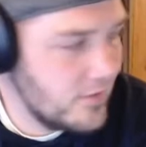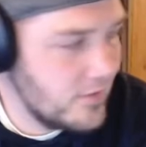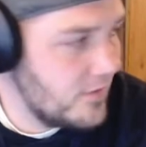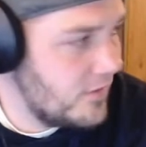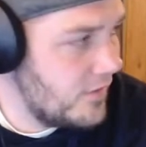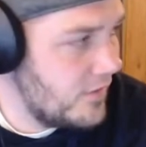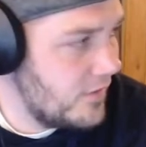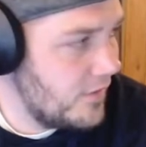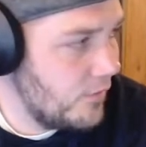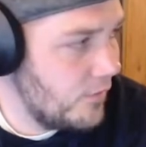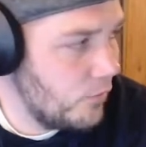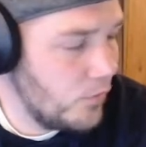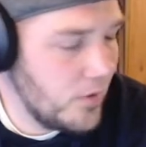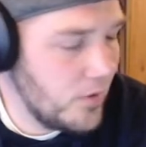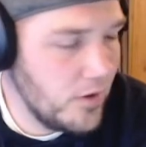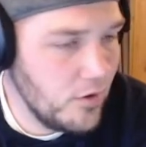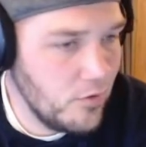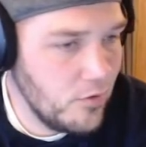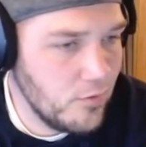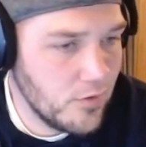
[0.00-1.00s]
Wii
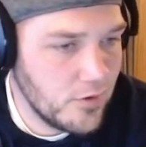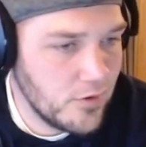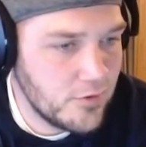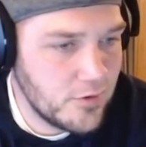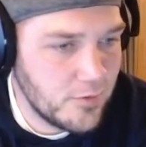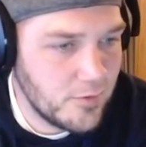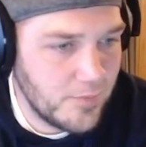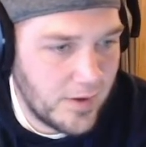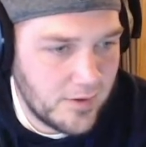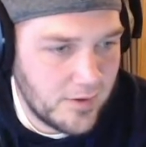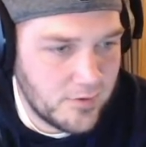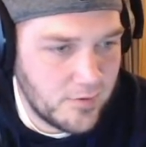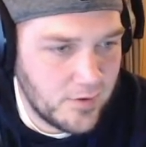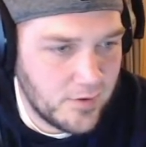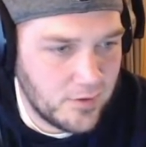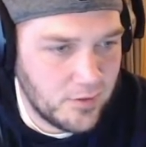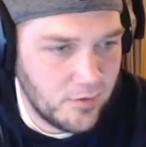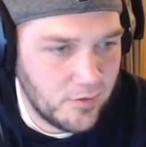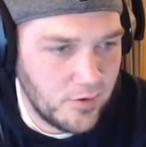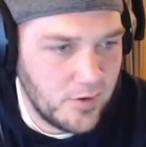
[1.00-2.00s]
U version of Mass Effect
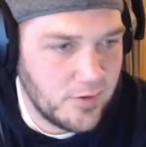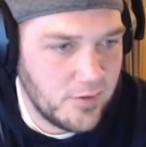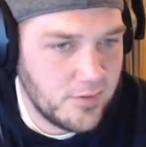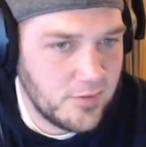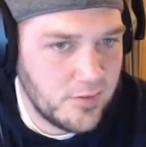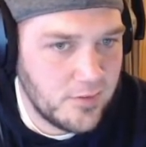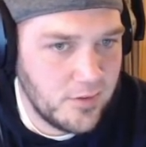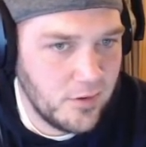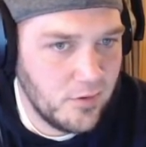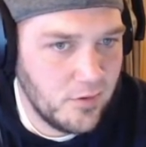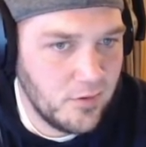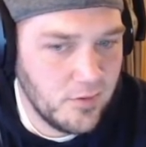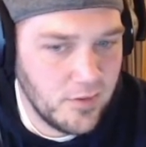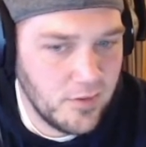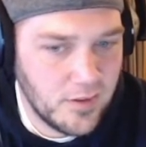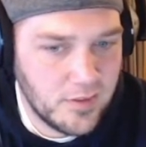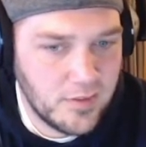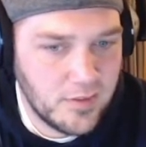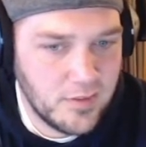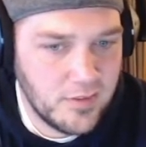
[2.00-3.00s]
3 is still
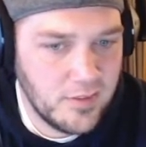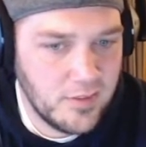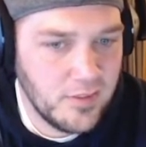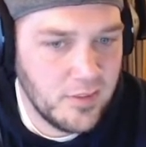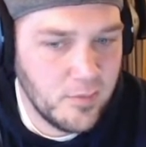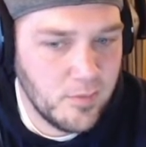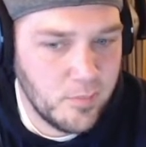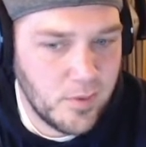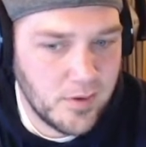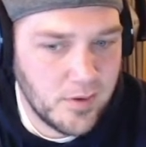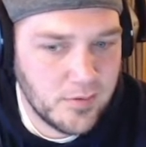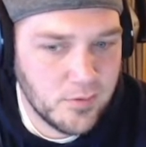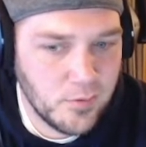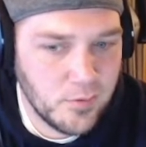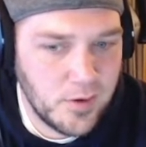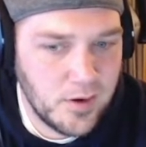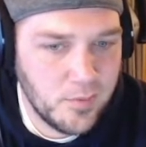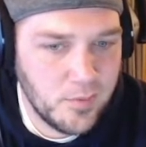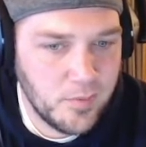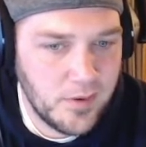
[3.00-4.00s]
like the best way
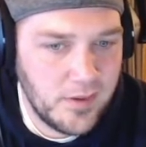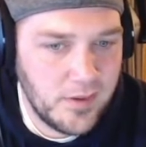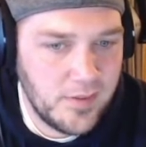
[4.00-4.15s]
to play that